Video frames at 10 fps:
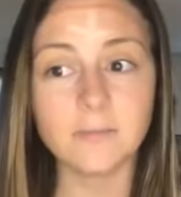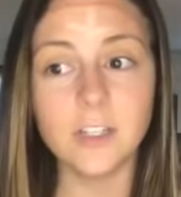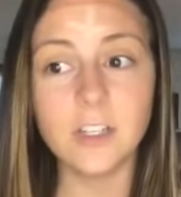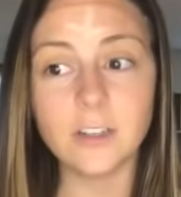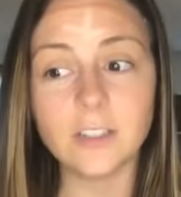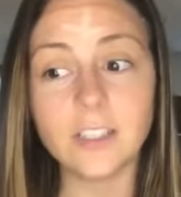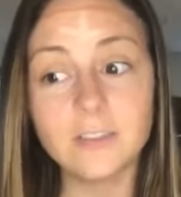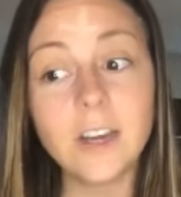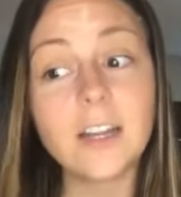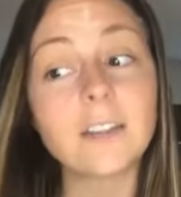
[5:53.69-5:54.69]
you know, like
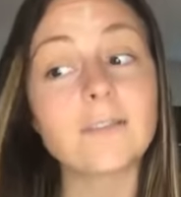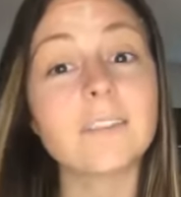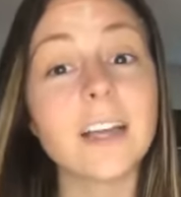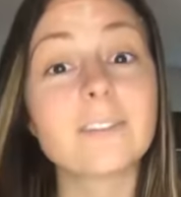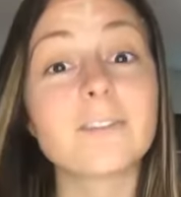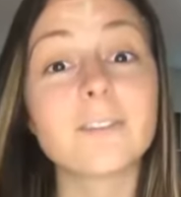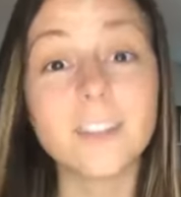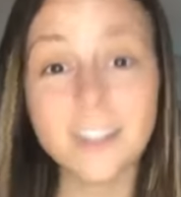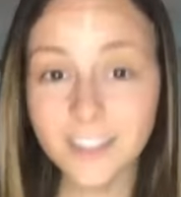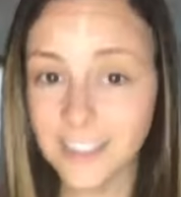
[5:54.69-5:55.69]
you've got to like
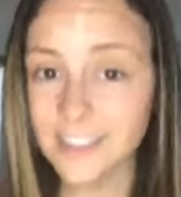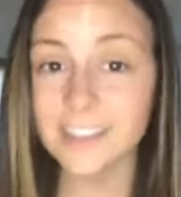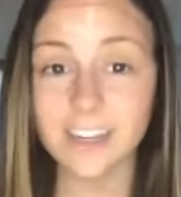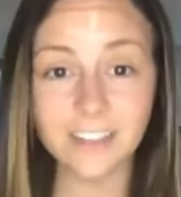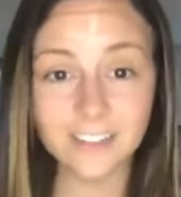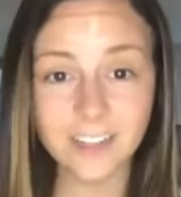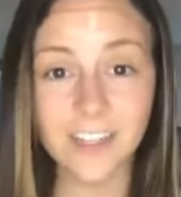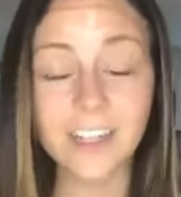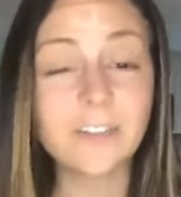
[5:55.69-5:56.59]
really hit the ground running